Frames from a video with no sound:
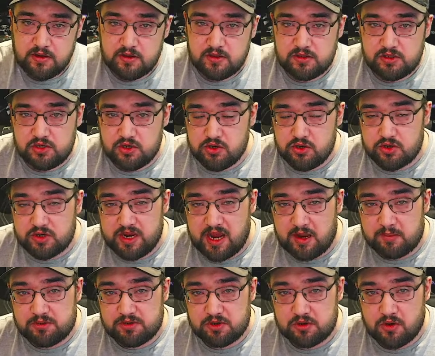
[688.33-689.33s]
to your
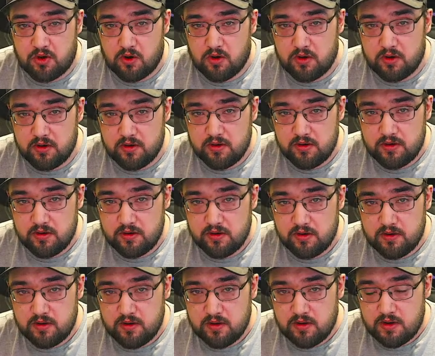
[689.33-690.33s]
capture card.
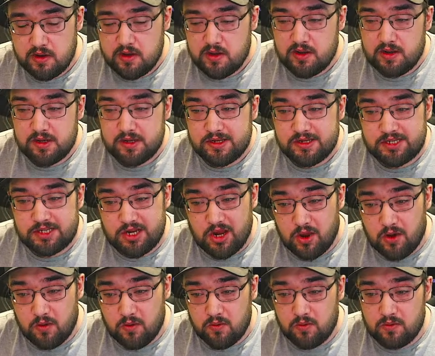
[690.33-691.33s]

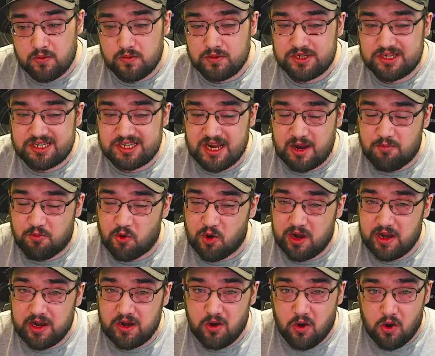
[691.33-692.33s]
So
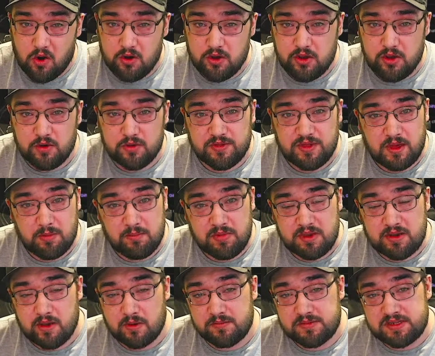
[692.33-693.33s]
separating audio then
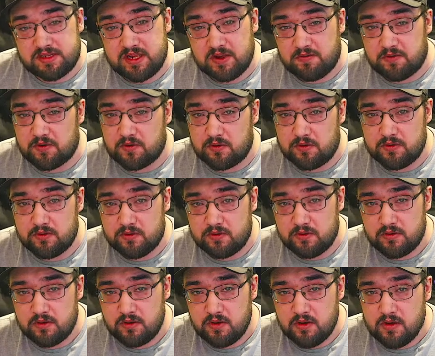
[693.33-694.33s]
becomes difficult.
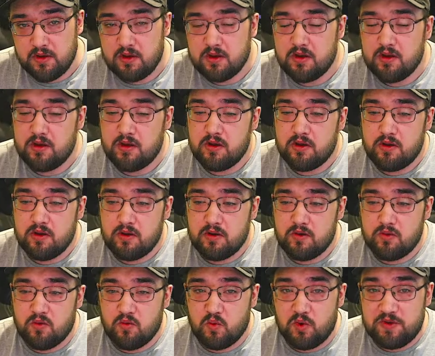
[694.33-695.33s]

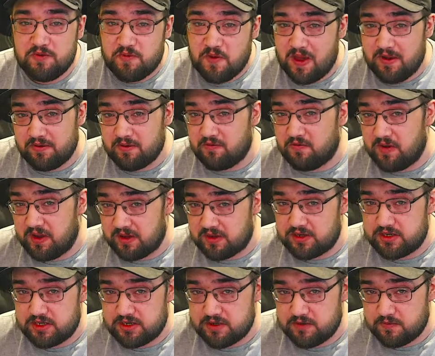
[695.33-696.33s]
We found a
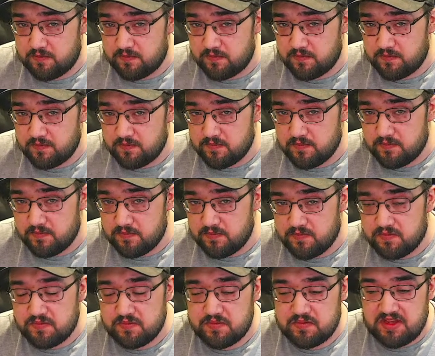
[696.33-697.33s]
fix.
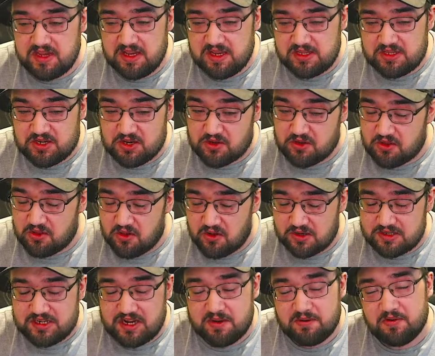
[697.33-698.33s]
It took a long
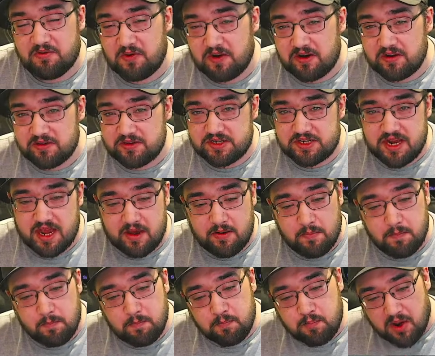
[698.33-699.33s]
time to figure this out,
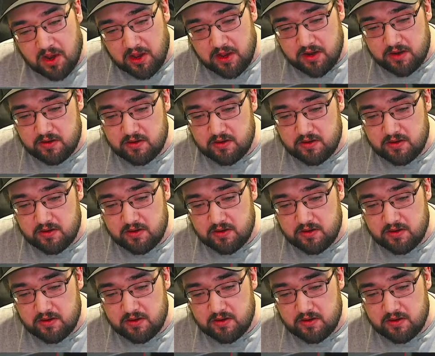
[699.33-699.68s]
but